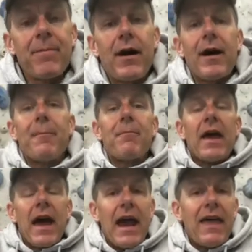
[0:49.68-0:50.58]

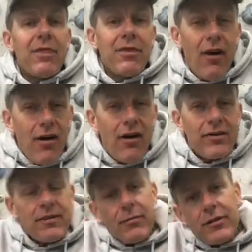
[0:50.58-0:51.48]
And
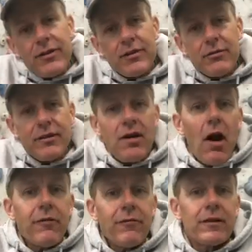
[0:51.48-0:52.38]
some of those things are in
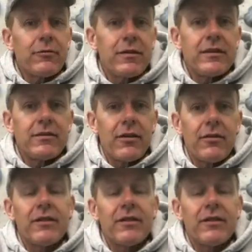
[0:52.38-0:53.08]
conflict with each other,